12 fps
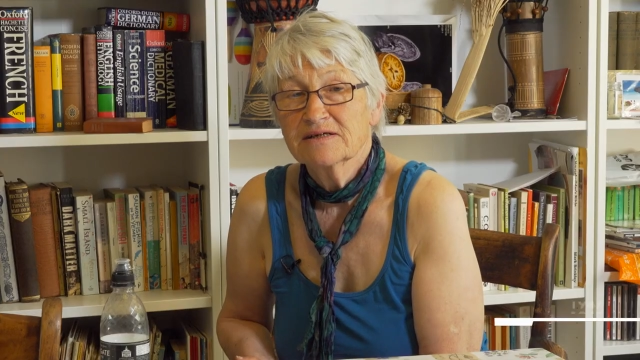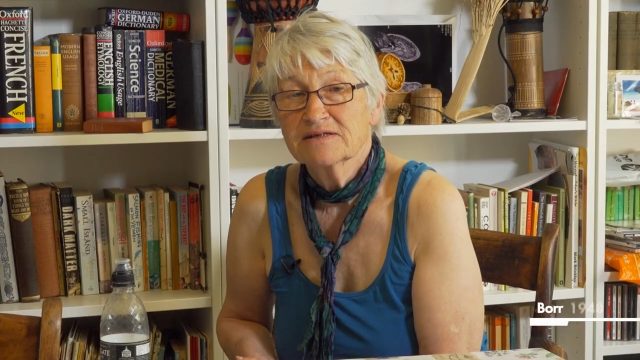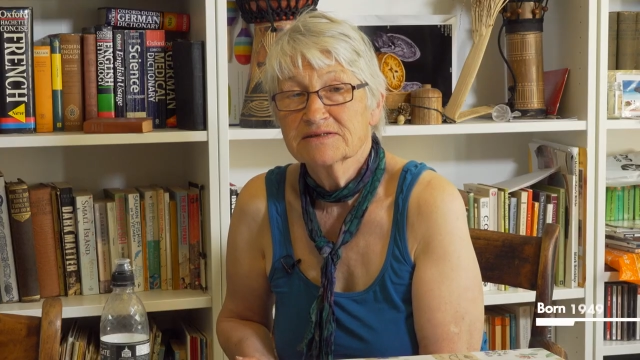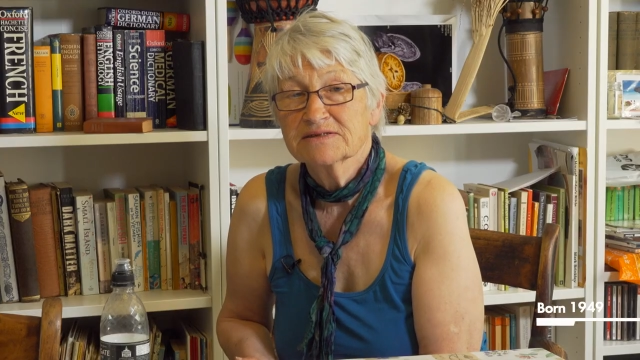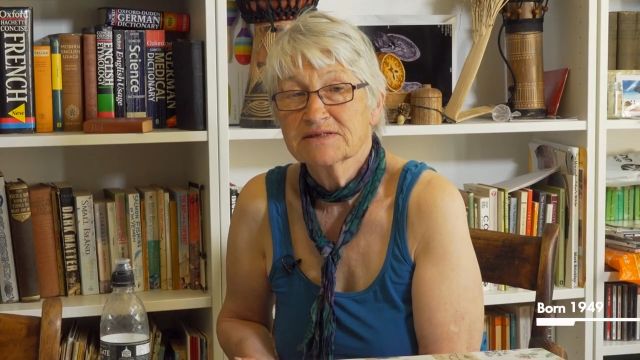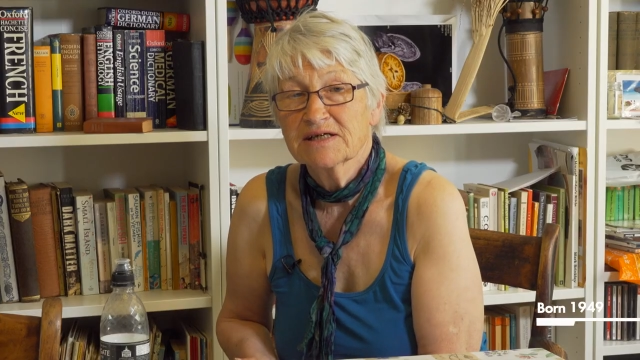
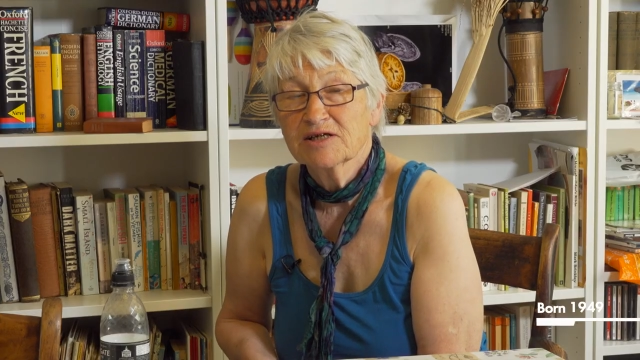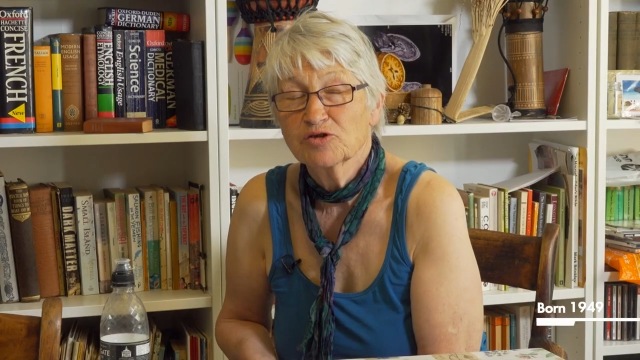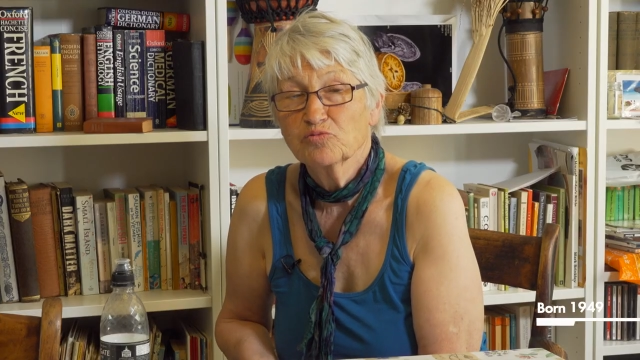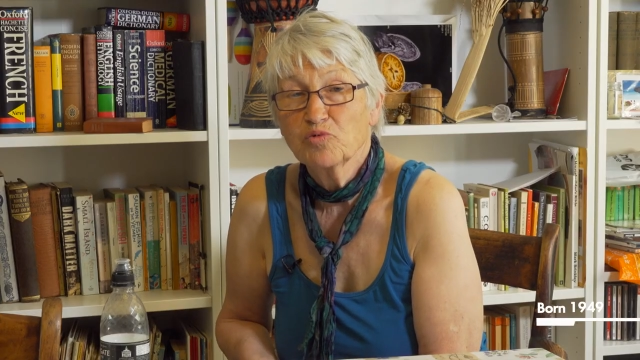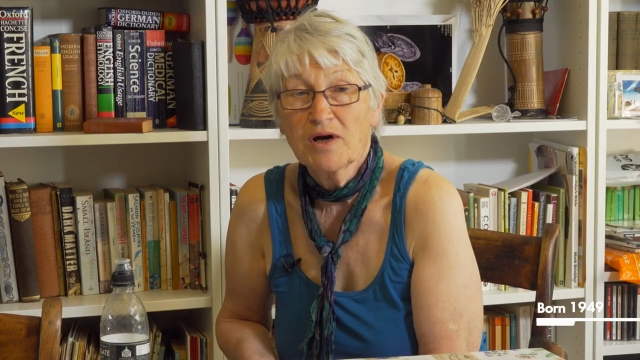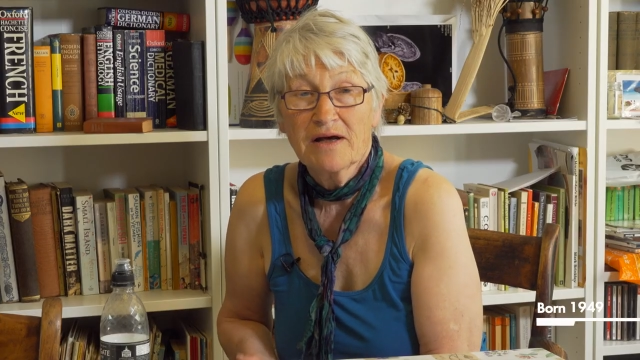
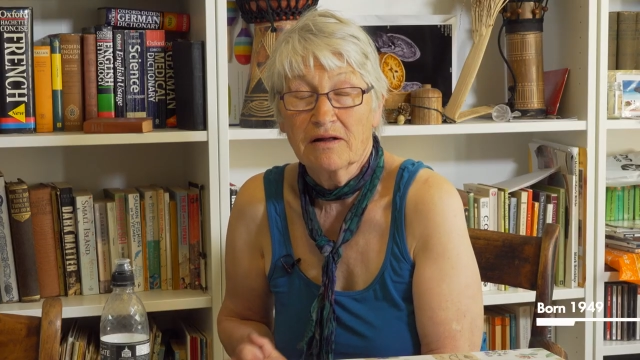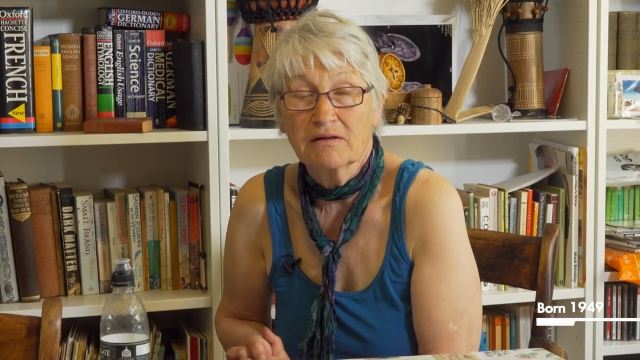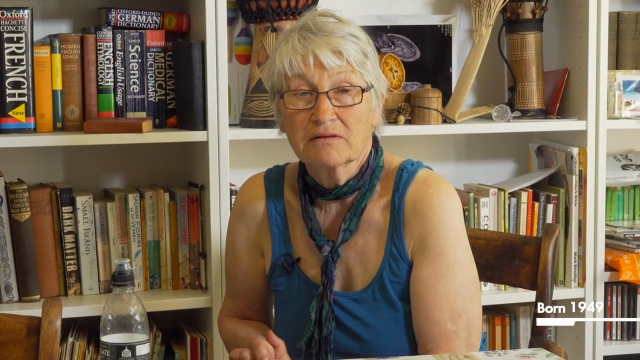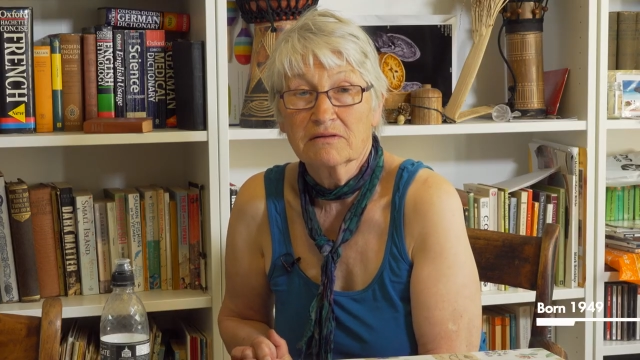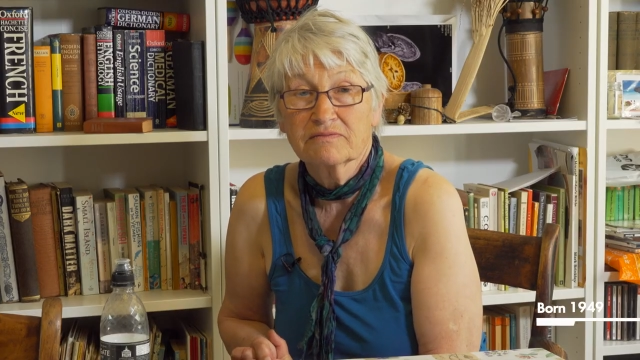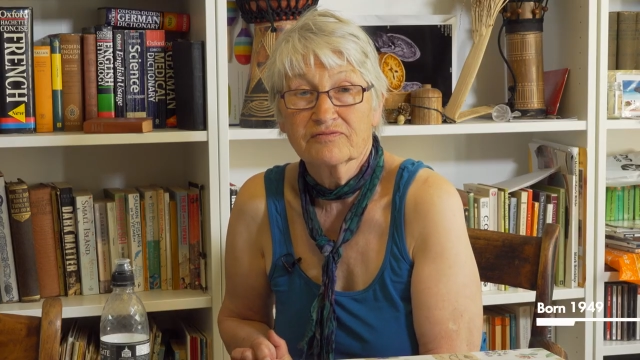said,
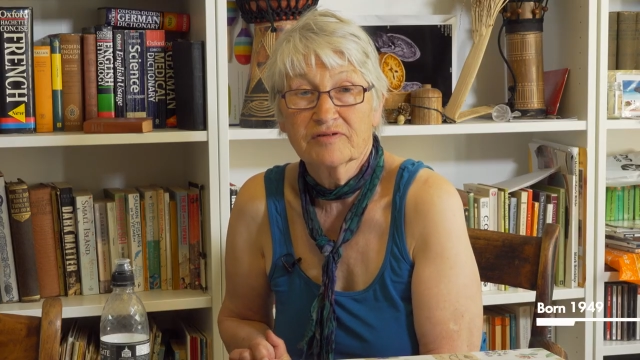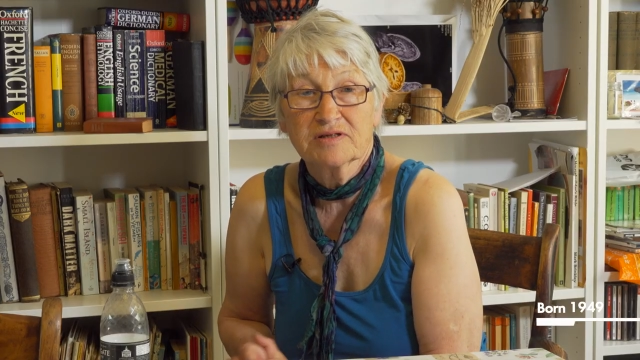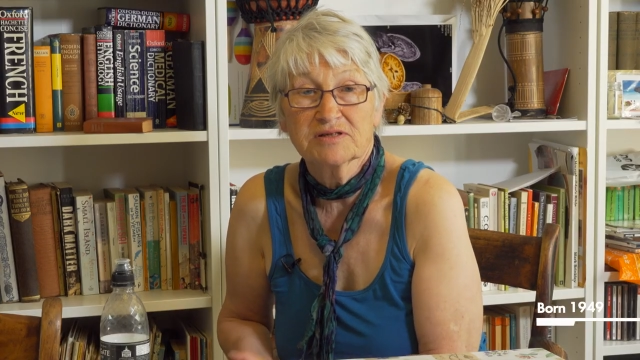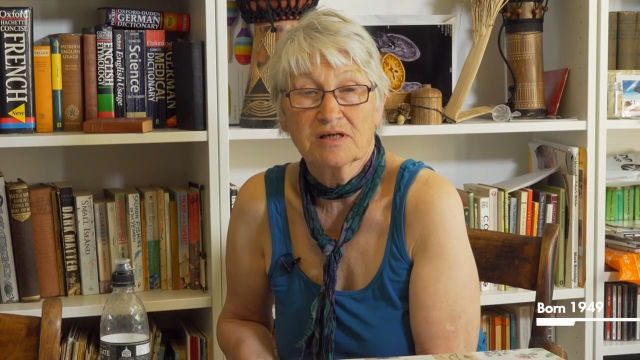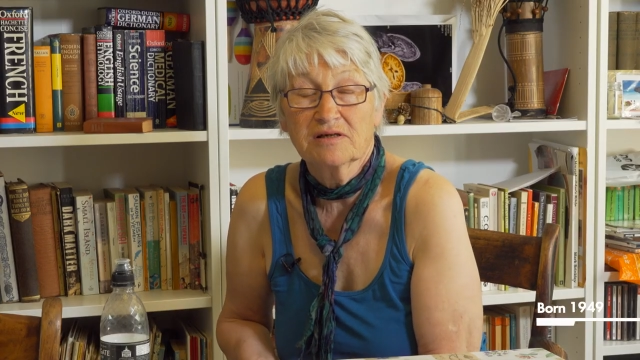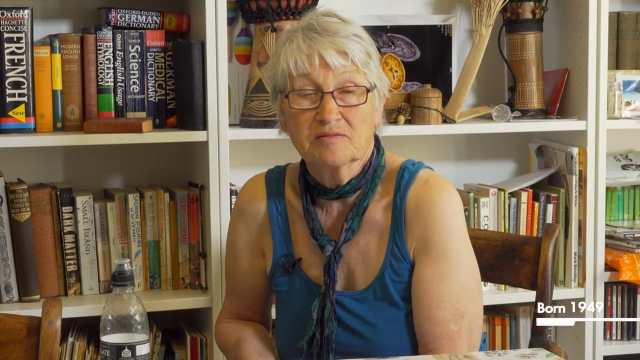well, for
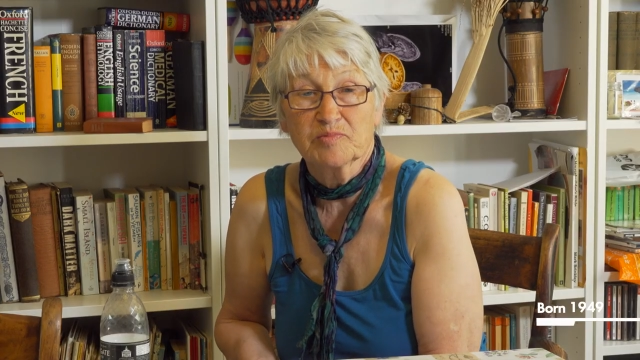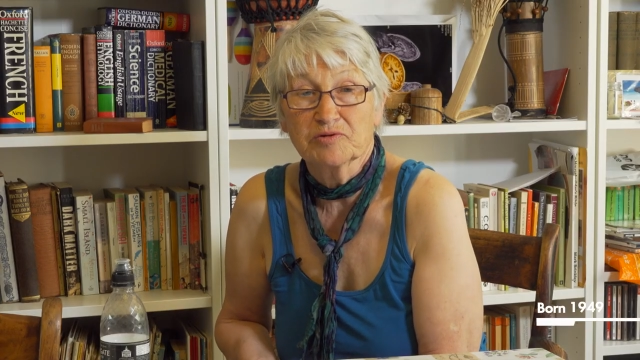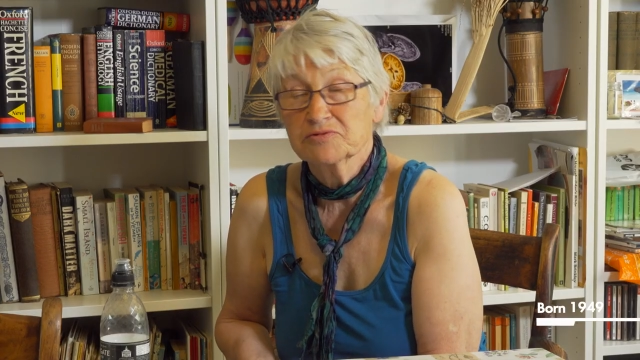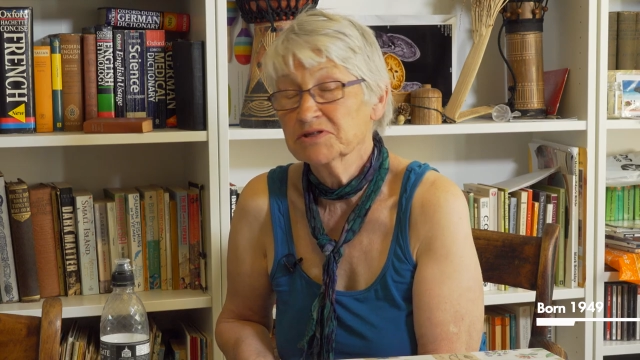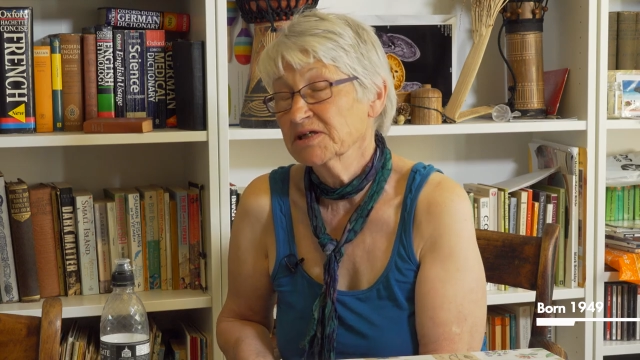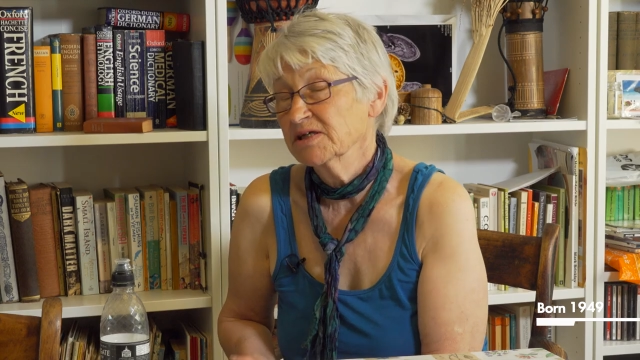
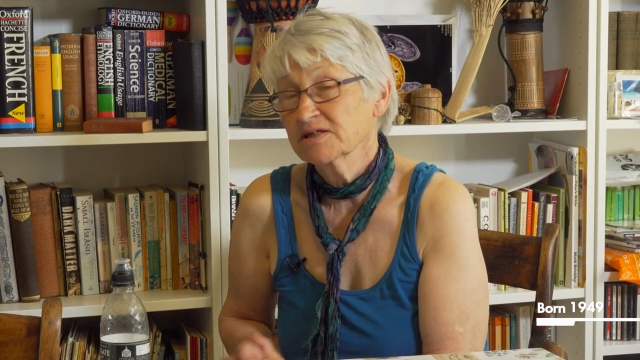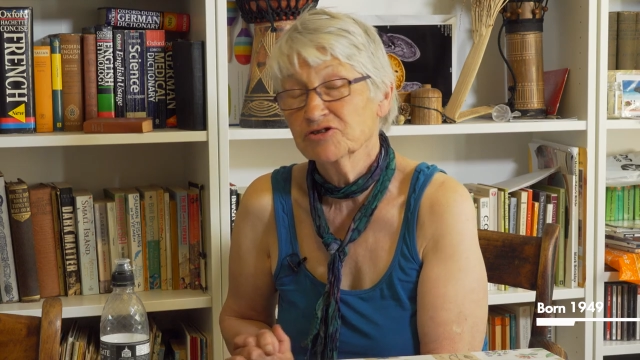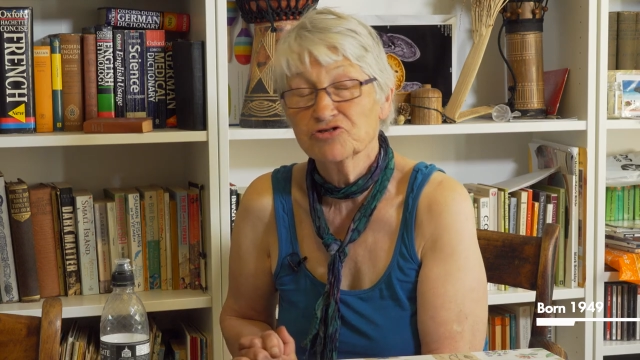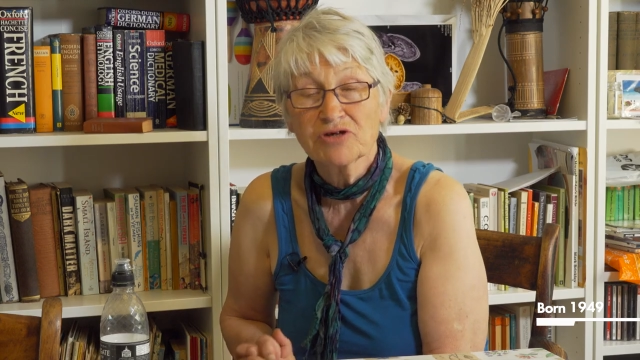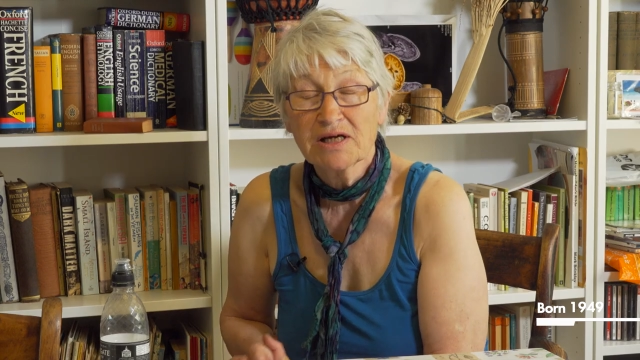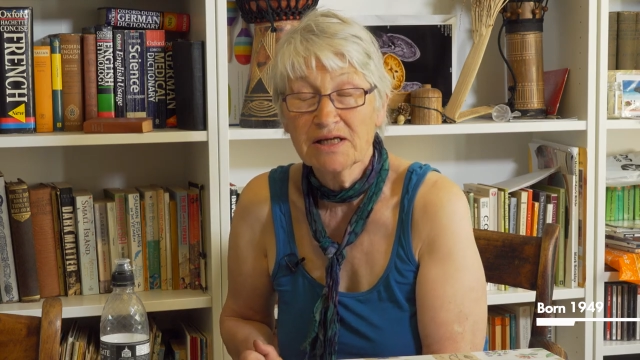example, dig a
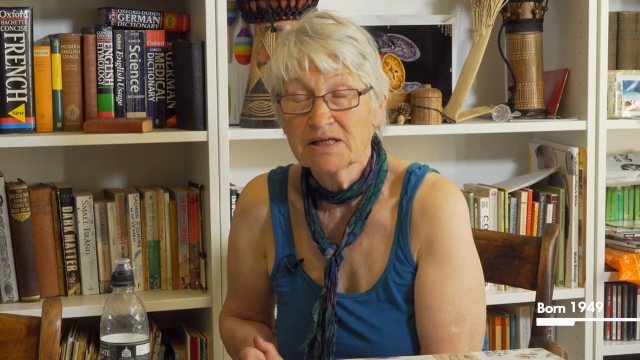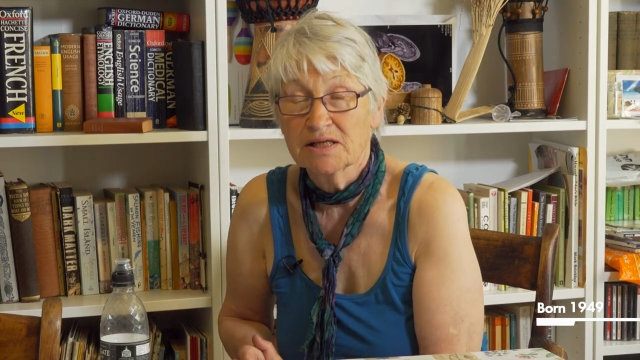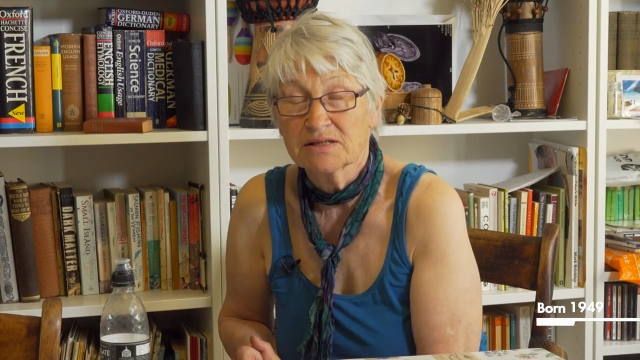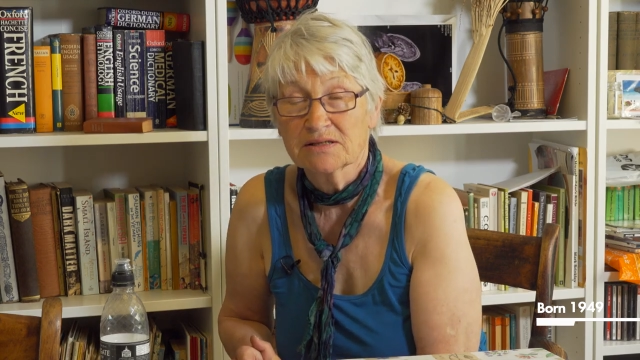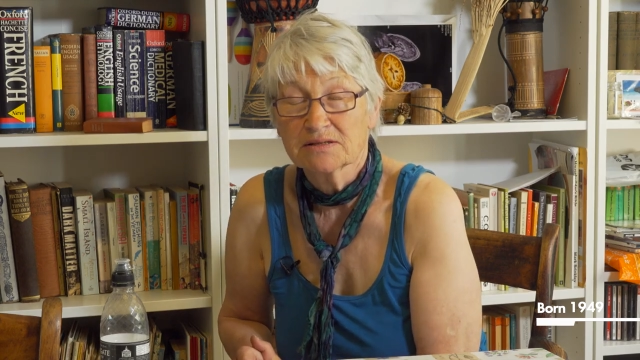drain.